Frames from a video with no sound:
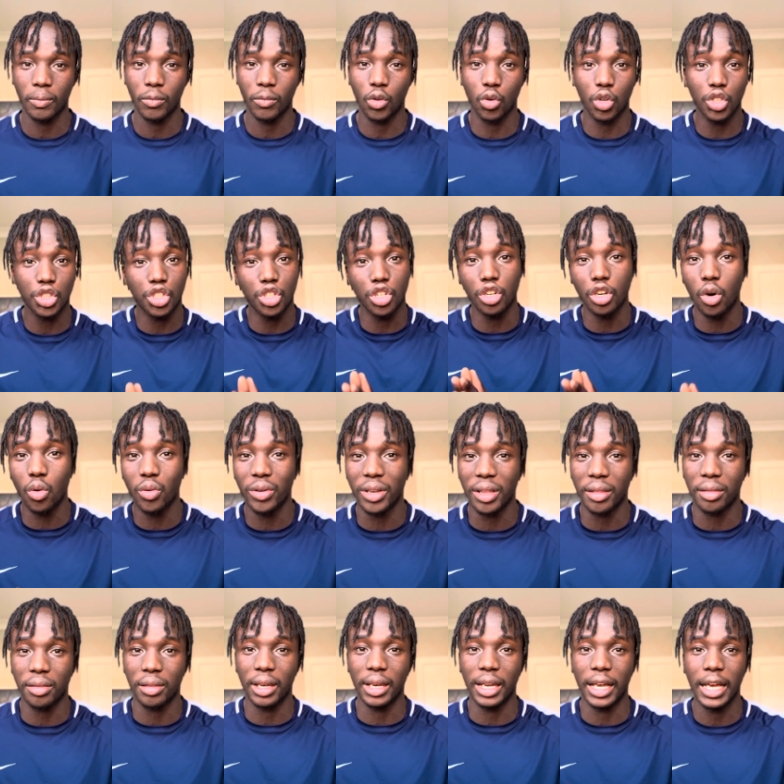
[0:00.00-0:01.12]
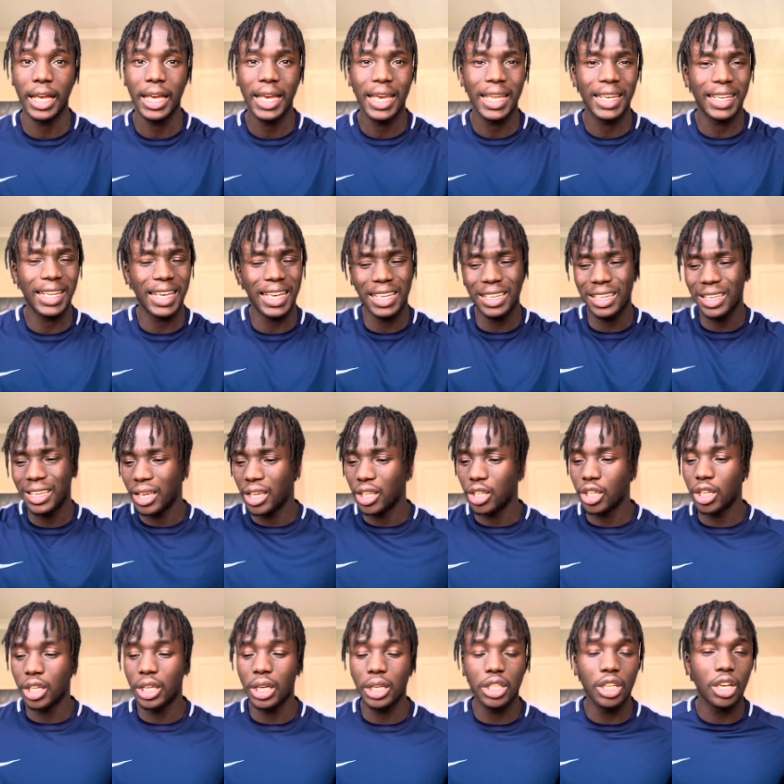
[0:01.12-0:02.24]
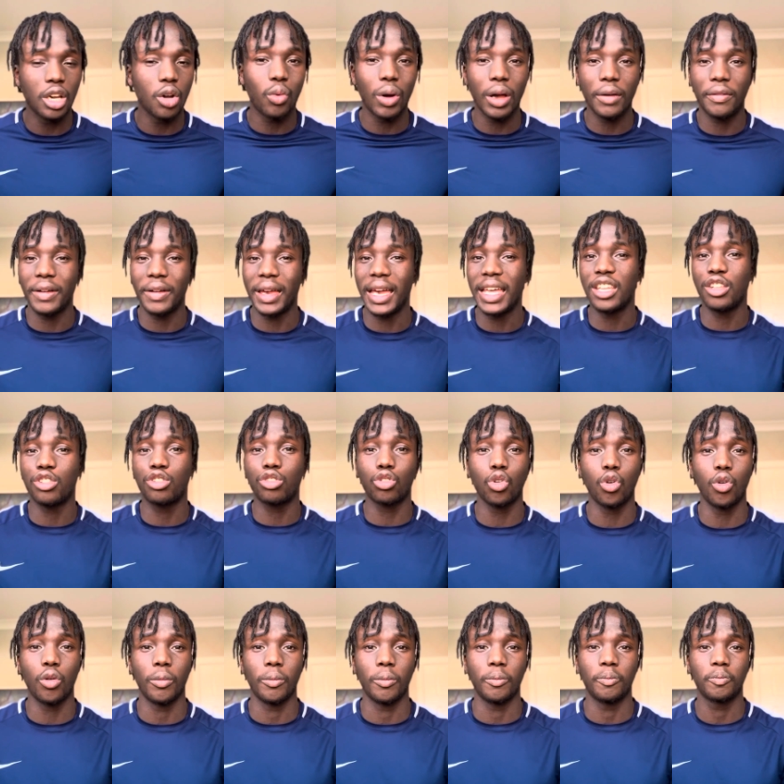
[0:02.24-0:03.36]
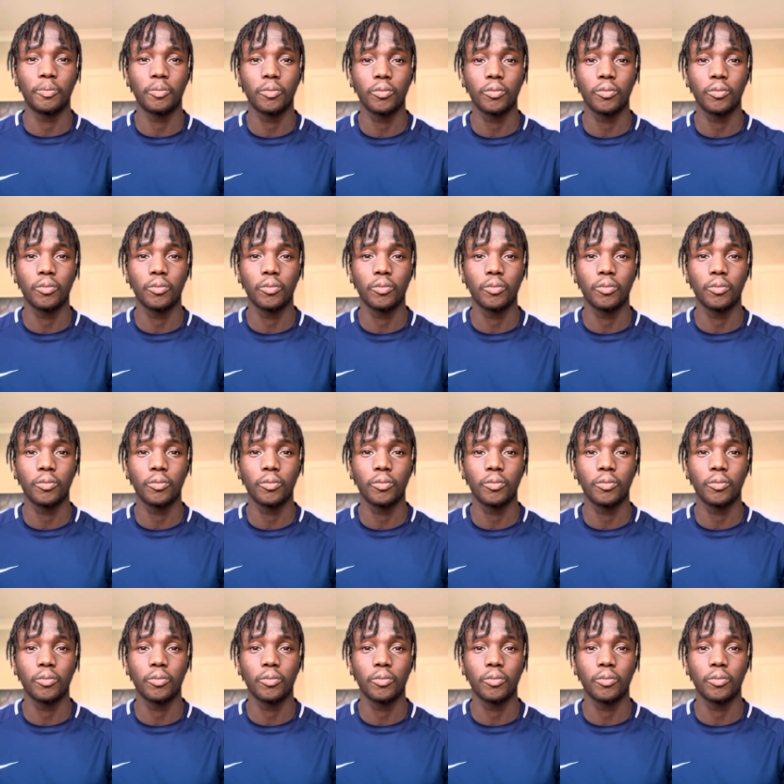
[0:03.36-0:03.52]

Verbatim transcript: once you know this and that, then you can weather any storm.